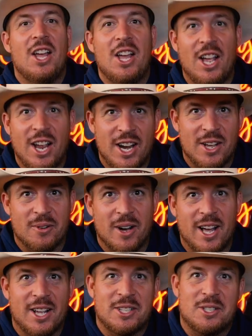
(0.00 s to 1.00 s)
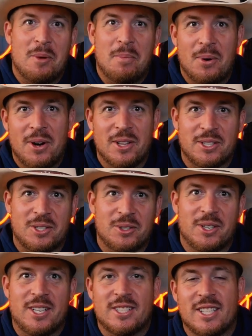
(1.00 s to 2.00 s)
Anyways, point of the
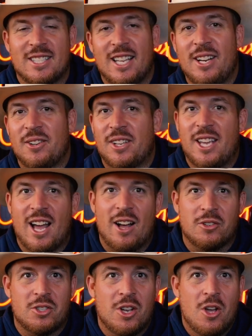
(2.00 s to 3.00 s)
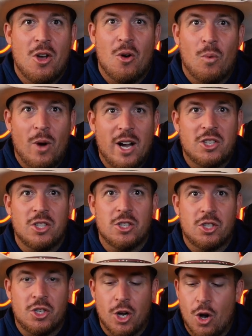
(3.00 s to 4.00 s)
story is I was laying on the couch watching a
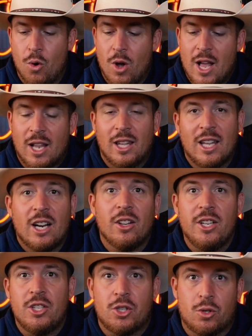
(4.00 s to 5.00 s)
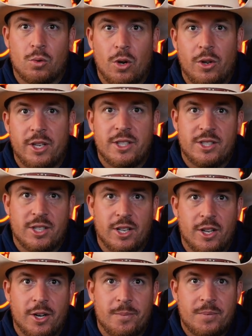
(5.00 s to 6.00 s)
show, literally scrolling
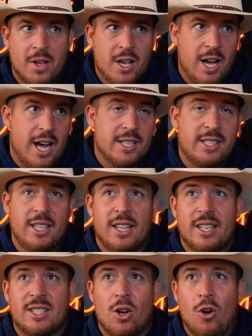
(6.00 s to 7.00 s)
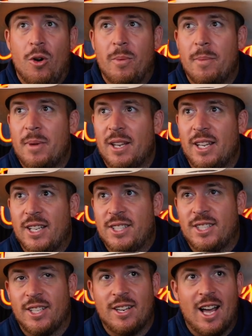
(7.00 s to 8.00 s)
Zillow. I see that this home had been
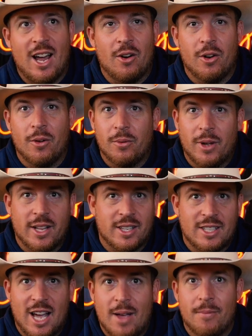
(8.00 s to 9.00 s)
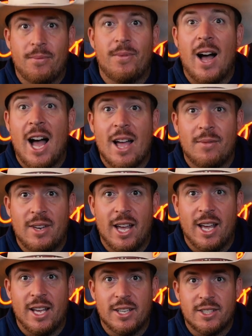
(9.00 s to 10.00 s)
listed, I don't know, at the time 5
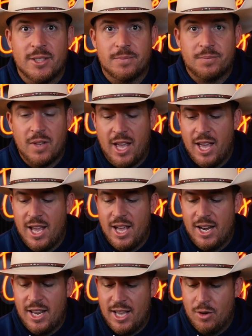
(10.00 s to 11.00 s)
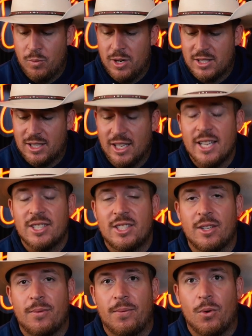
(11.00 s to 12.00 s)
days, and it was
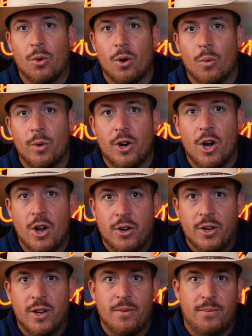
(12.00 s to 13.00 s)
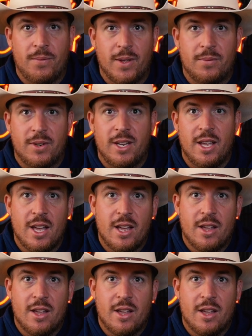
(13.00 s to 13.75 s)
listed for $150,000.